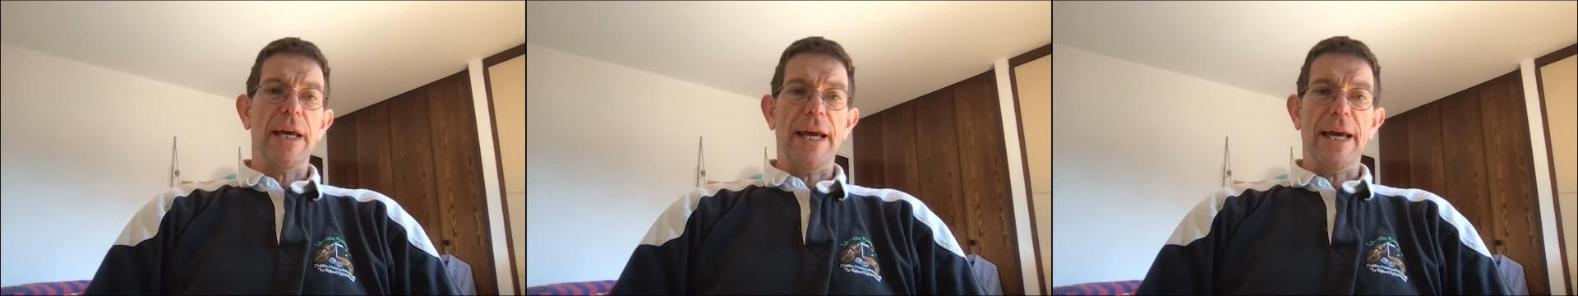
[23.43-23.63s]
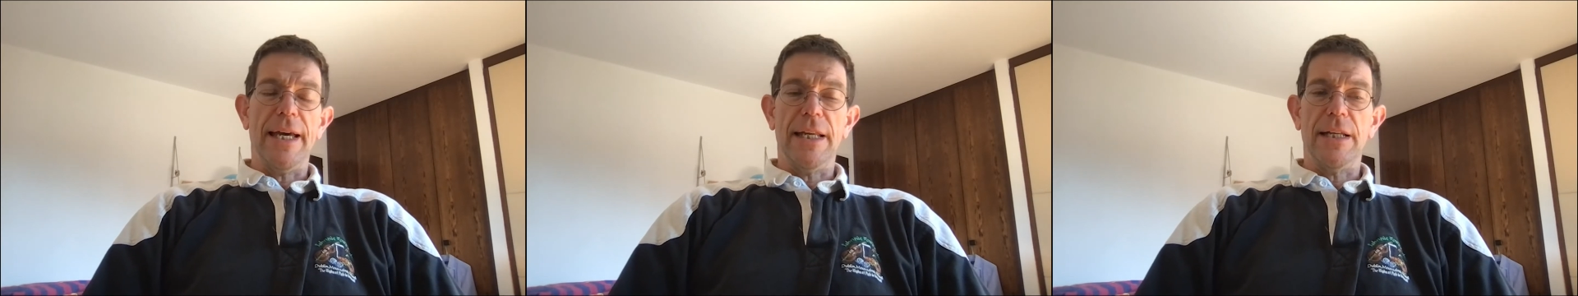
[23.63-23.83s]

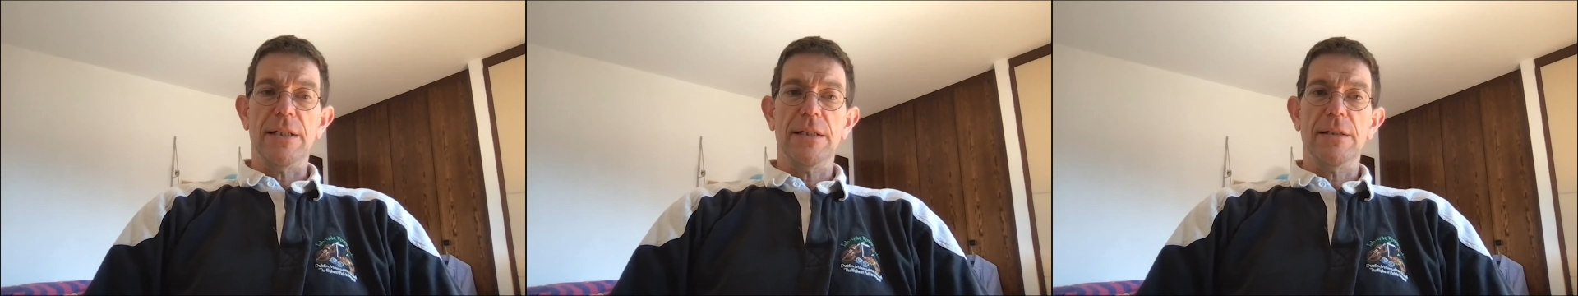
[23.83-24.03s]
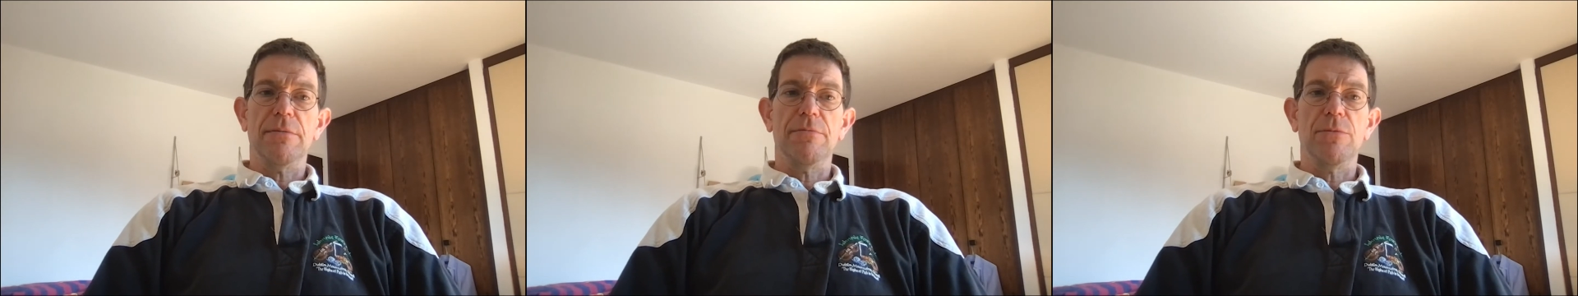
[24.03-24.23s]

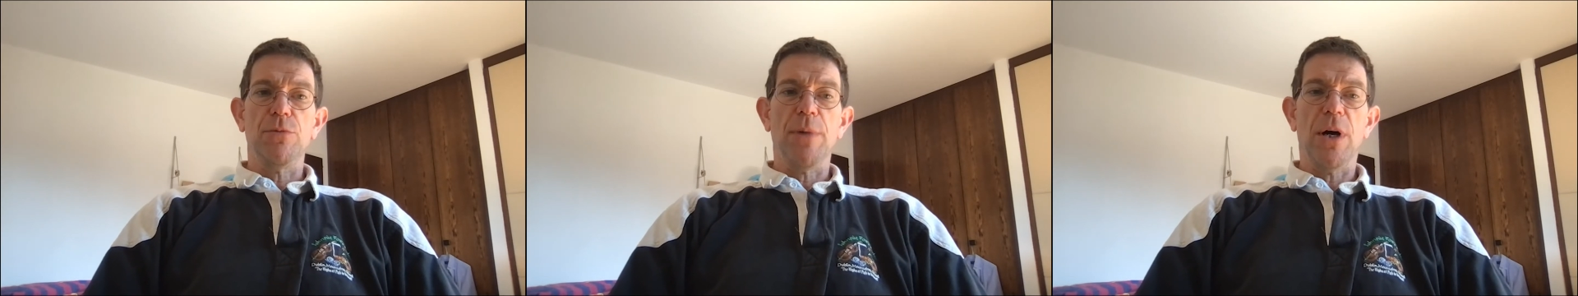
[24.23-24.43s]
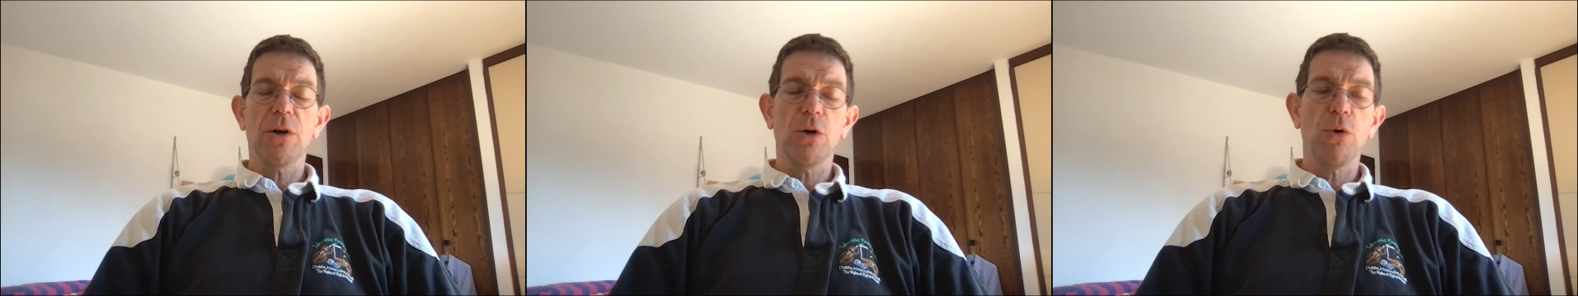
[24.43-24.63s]
and
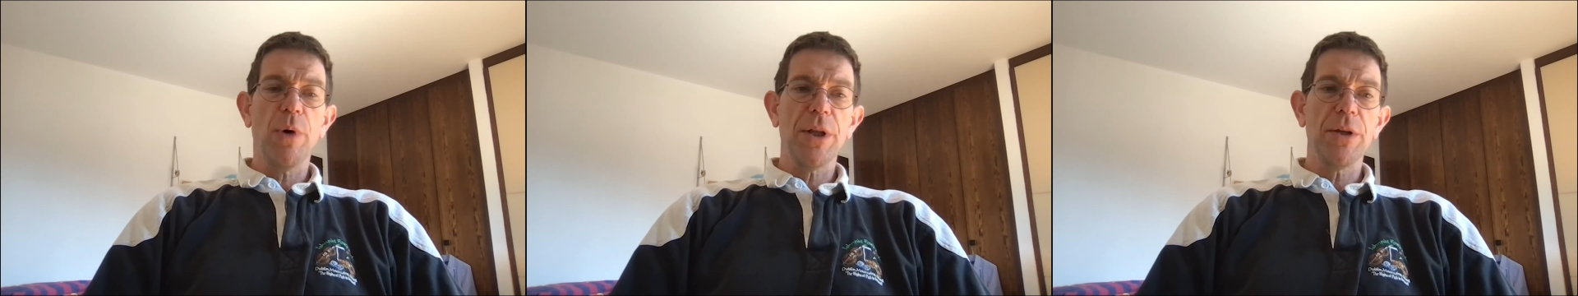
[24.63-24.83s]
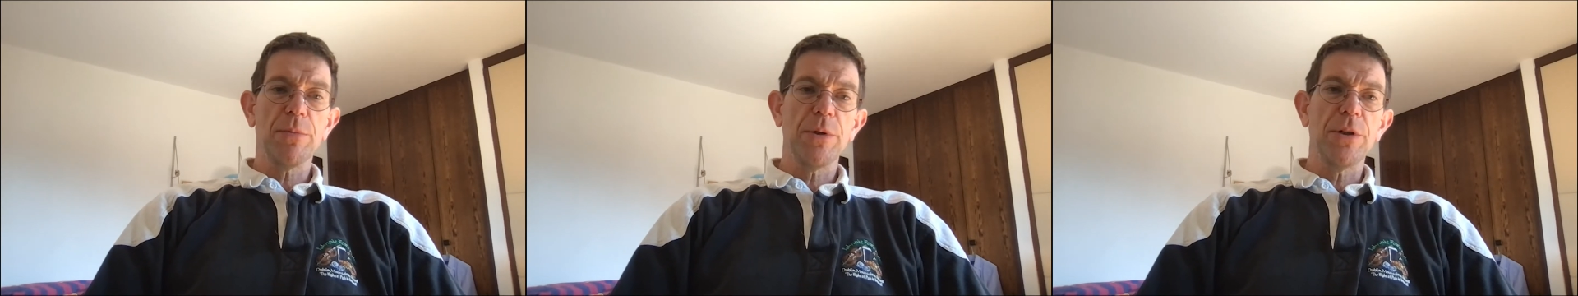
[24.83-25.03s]
numerical
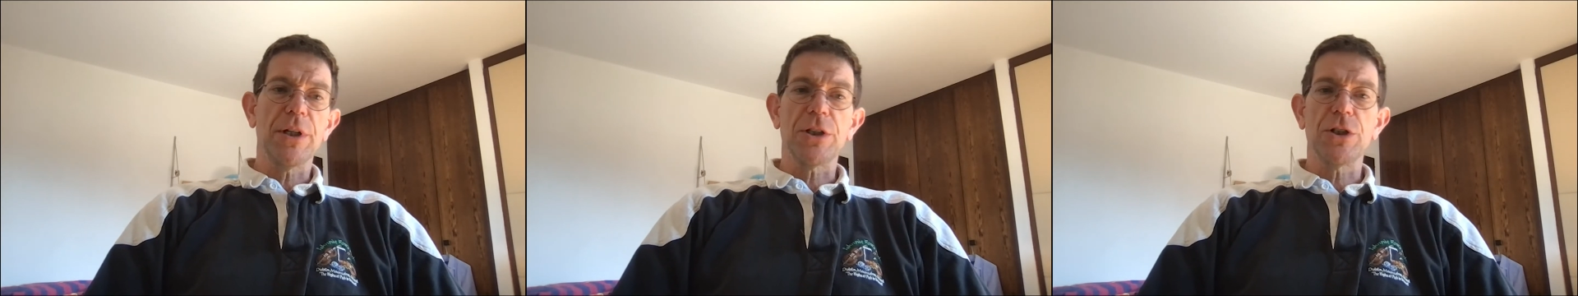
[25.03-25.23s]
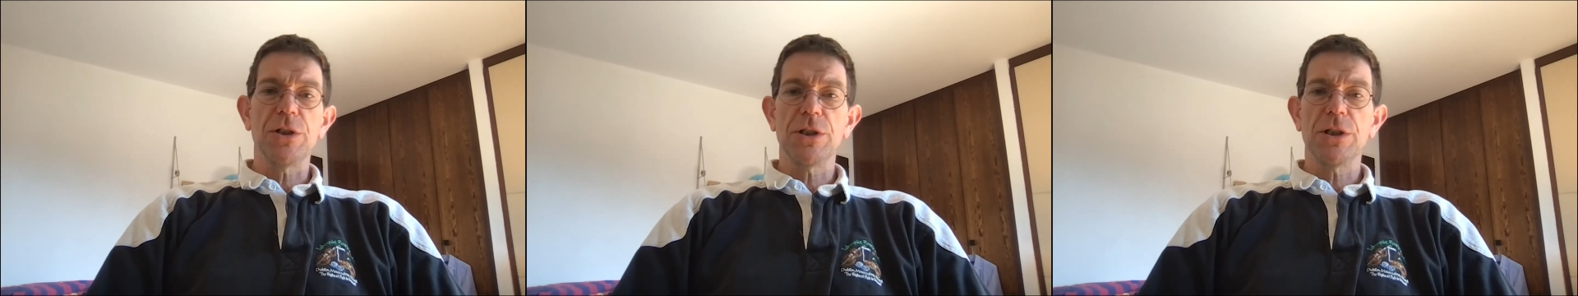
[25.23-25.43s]
weather
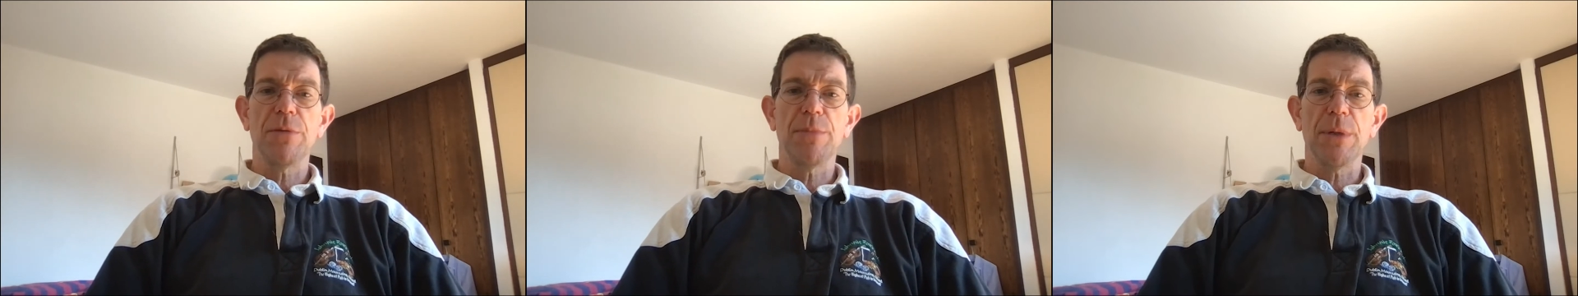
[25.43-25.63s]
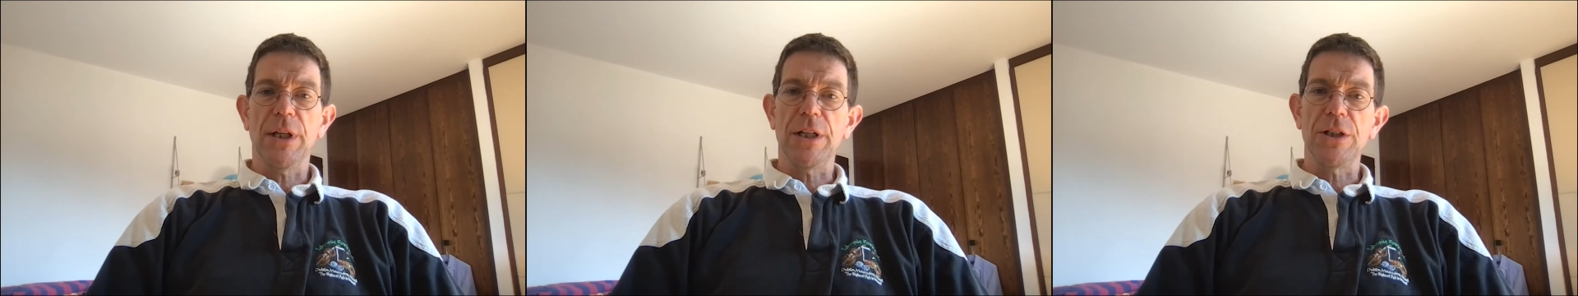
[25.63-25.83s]
prediction
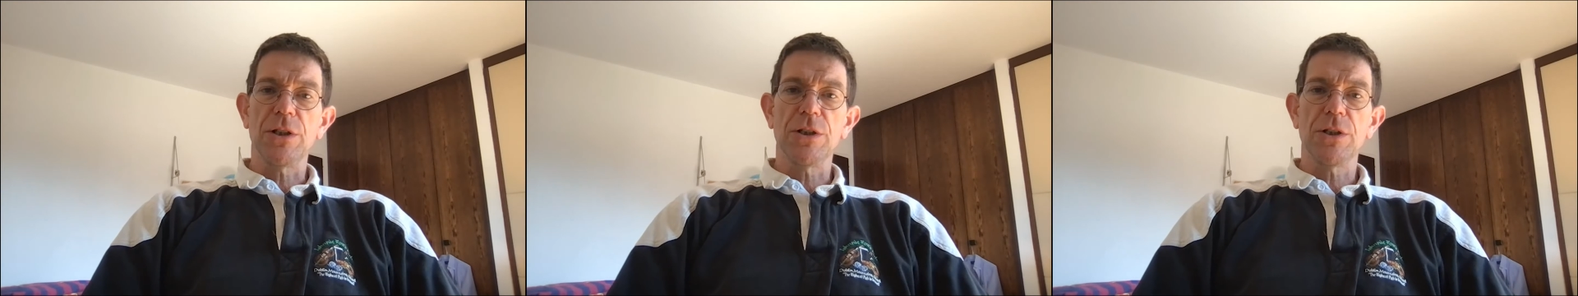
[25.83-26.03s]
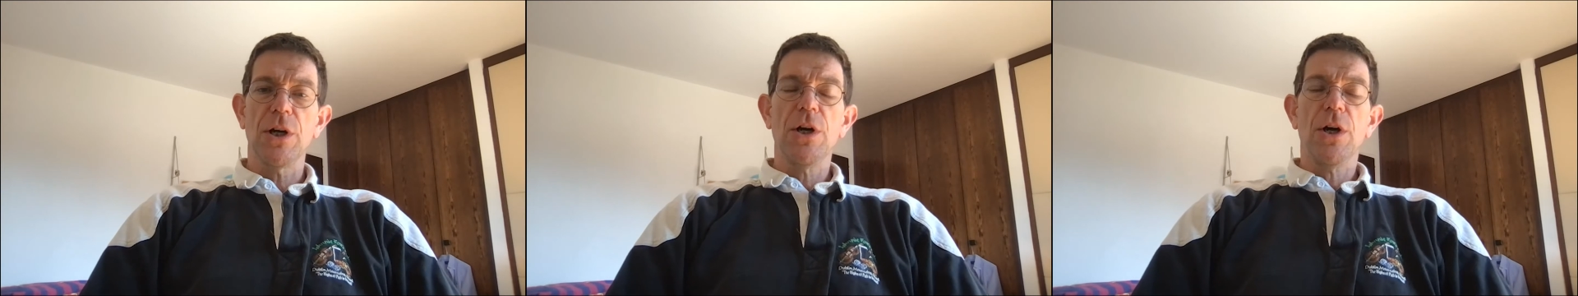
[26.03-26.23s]

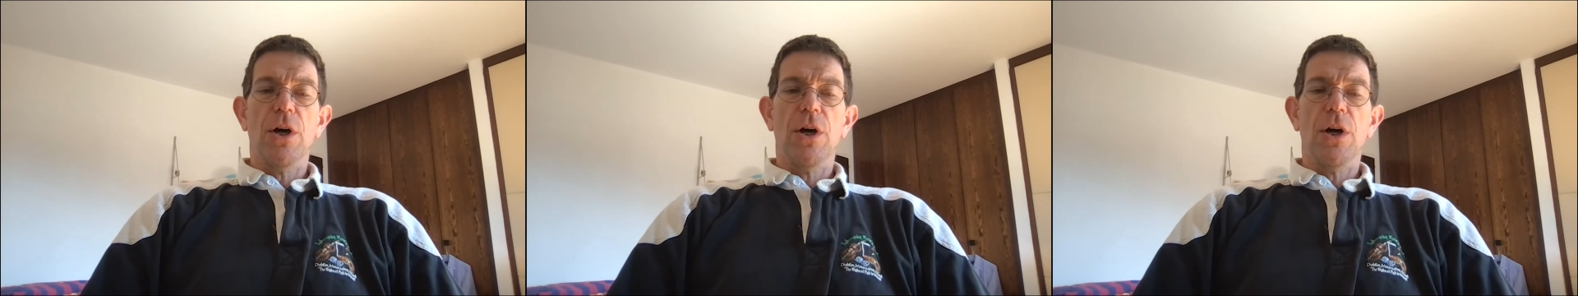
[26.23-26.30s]
simulations